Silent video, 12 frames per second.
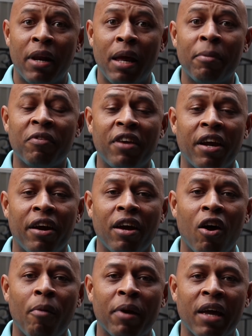My name is Gary
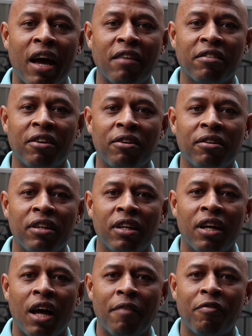Hall McCaskill.
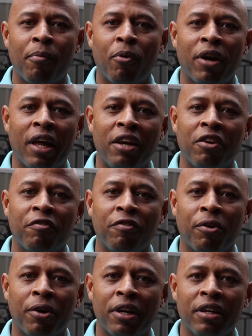I'm from Orlando,
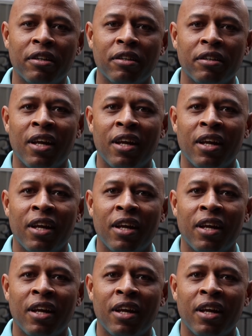Florida.